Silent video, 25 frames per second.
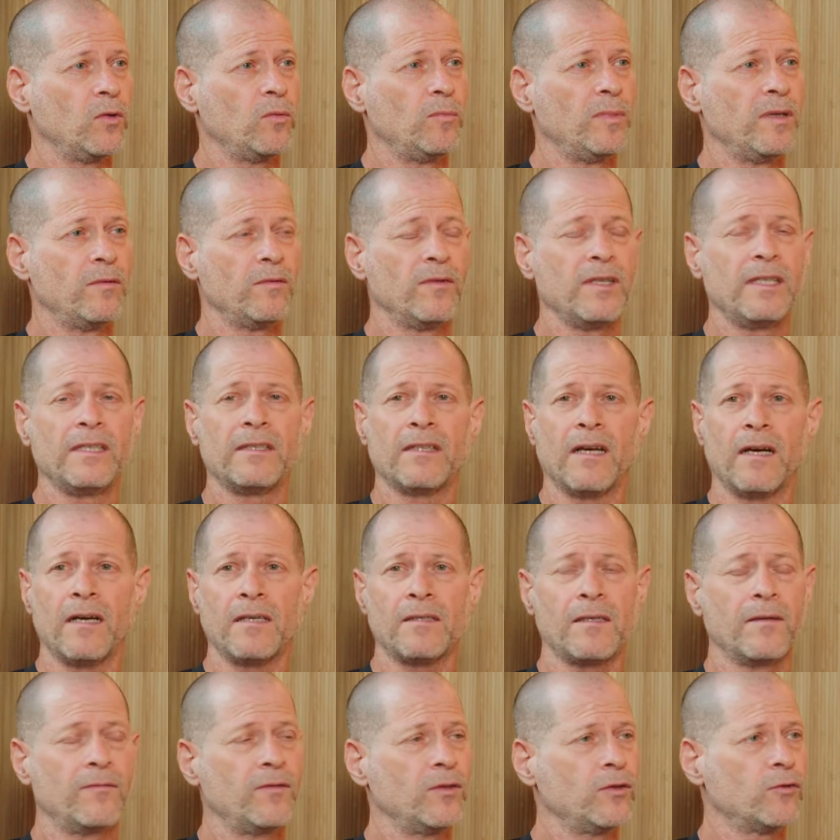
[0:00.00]
would be really
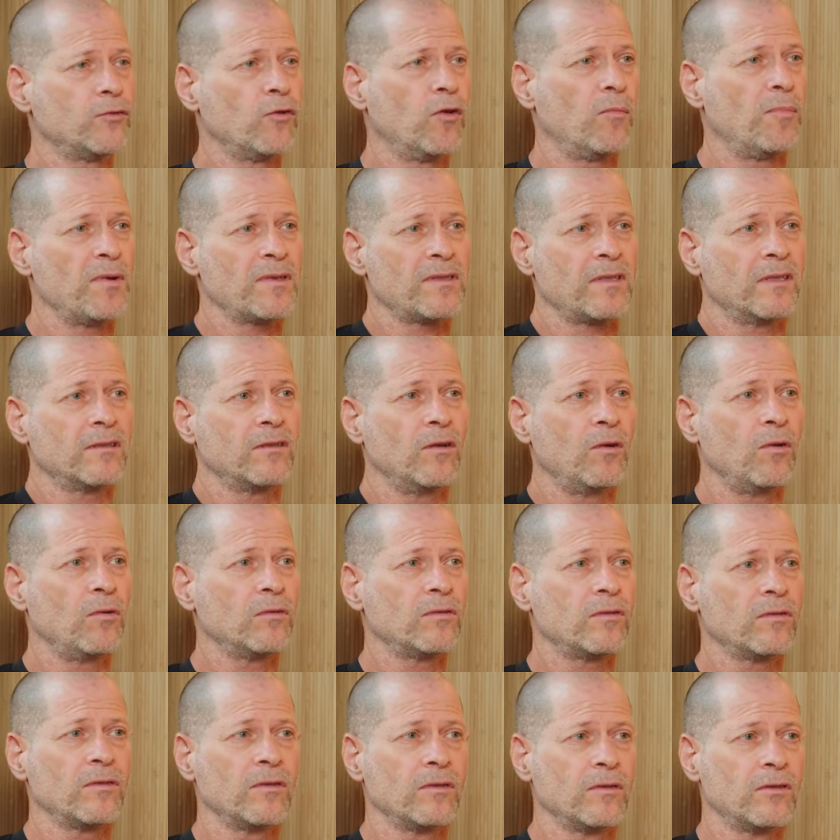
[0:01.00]
nice if you drop us a
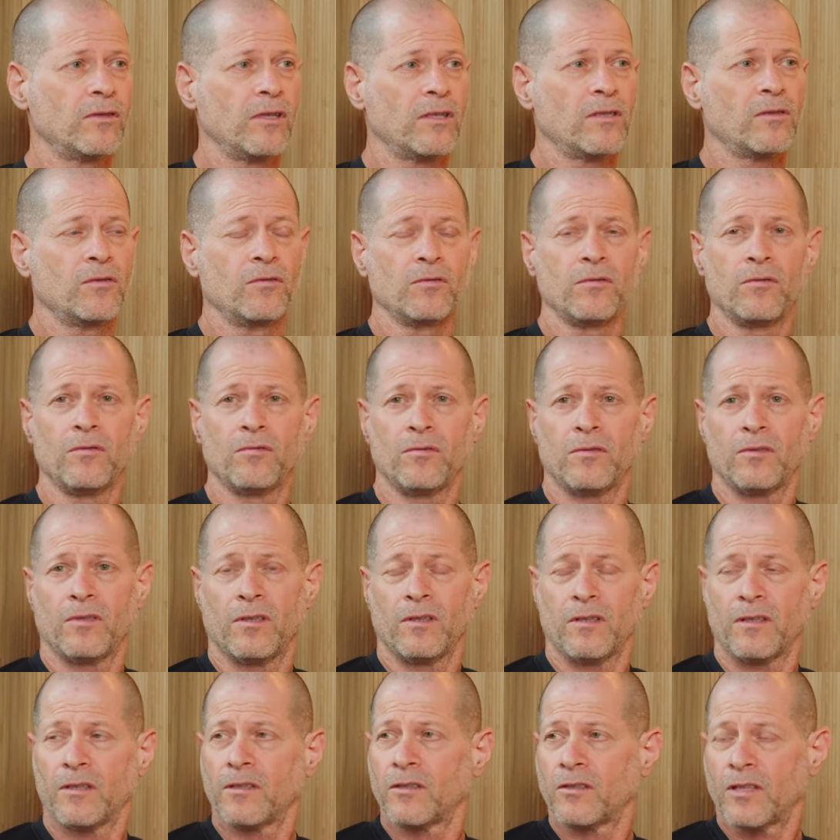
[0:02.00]
note just to do,
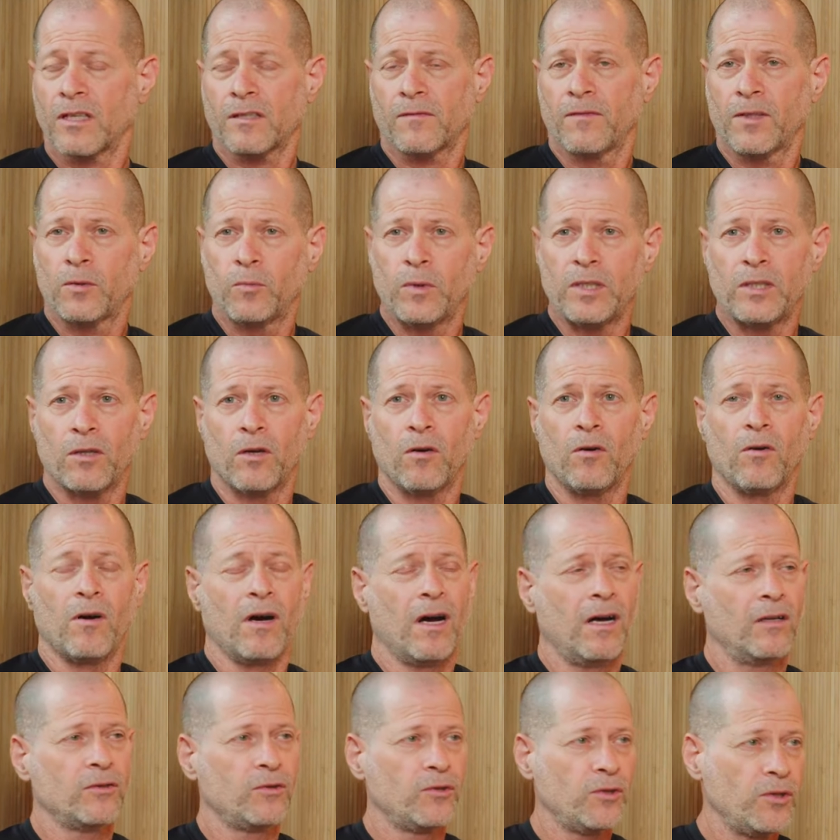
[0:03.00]
just that we know
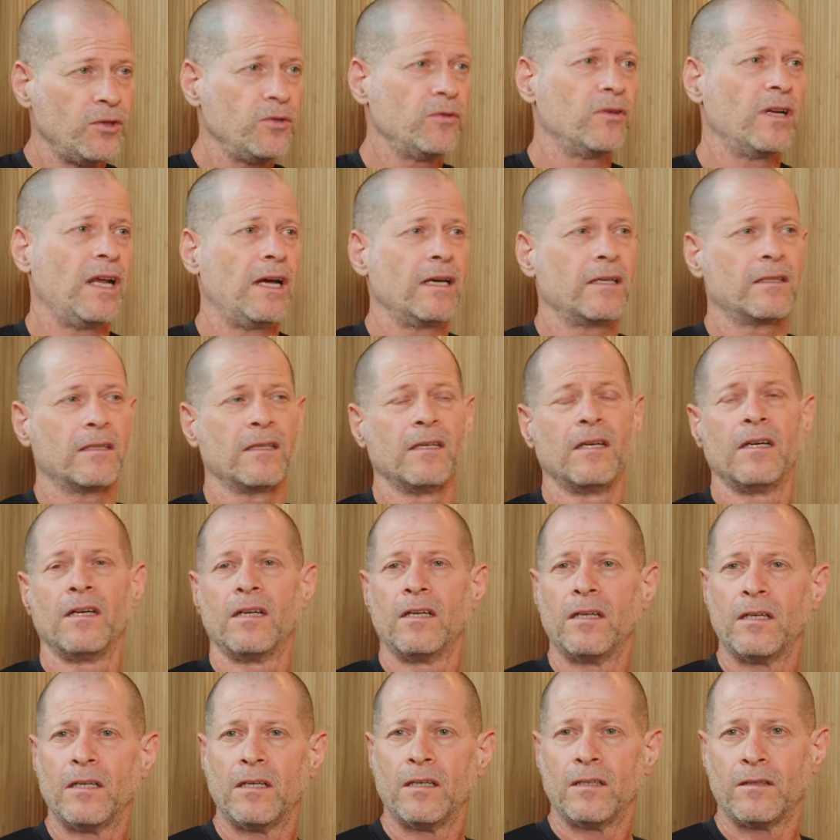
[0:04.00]
how do you like
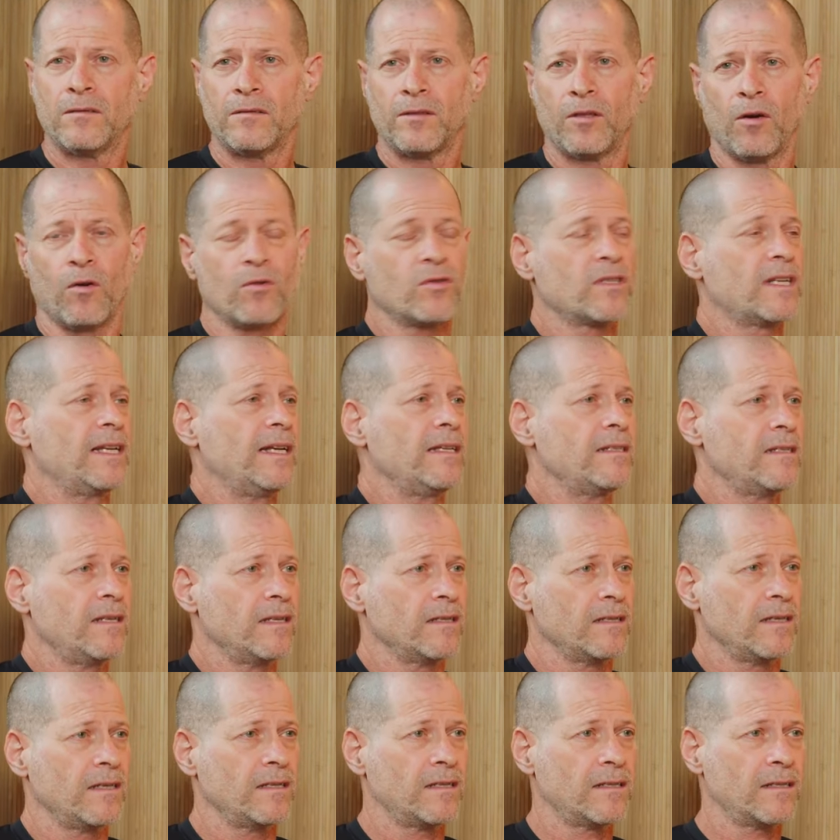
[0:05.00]
yeah. those
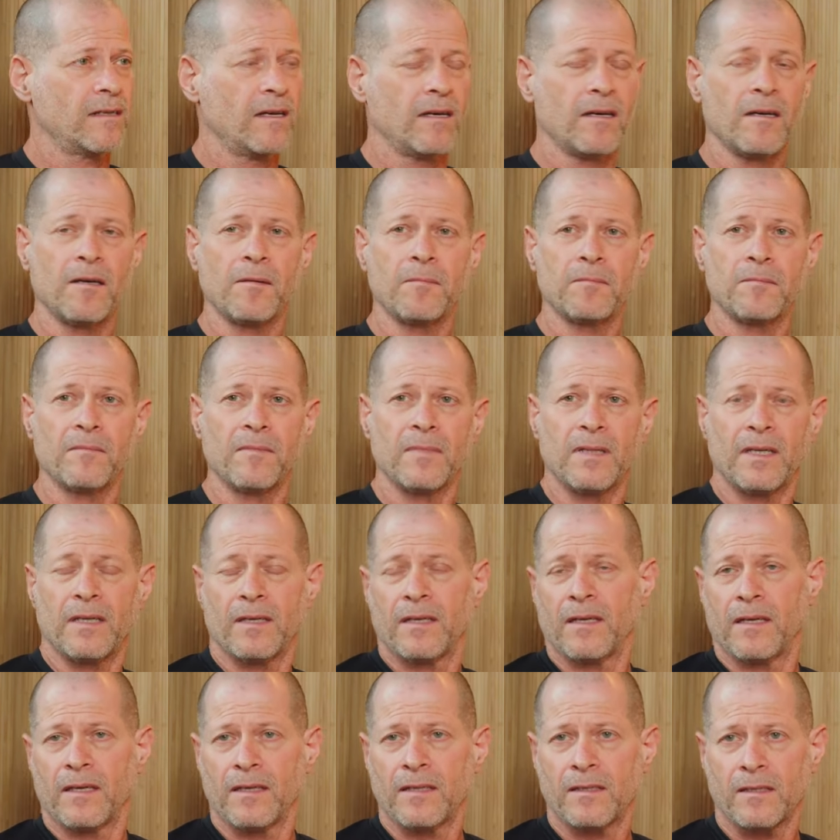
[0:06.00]
lenses. It's um,
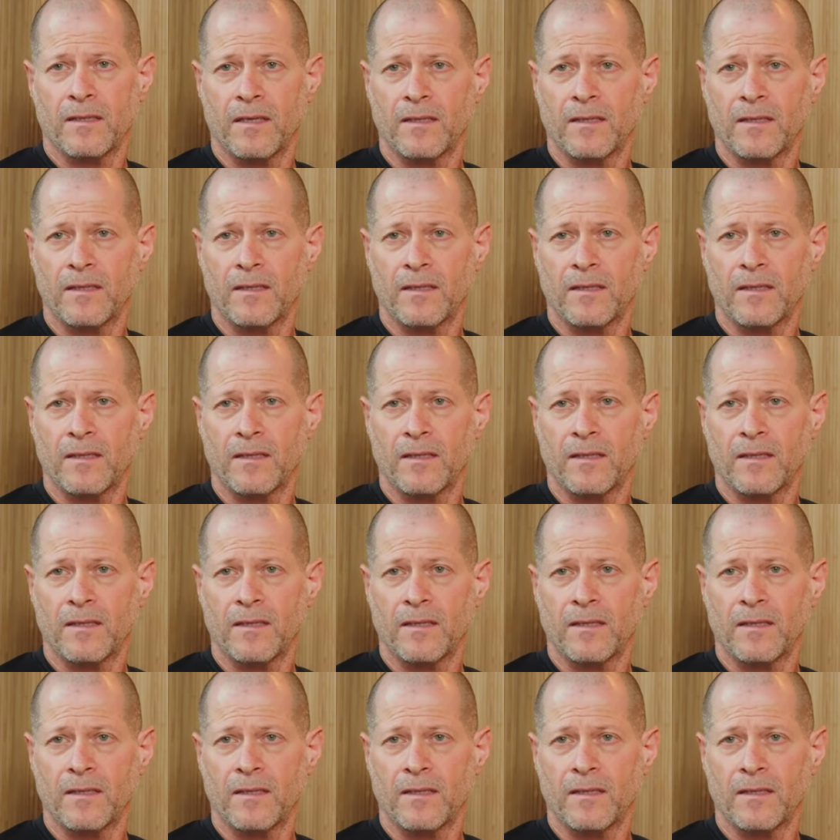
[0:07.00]
it's,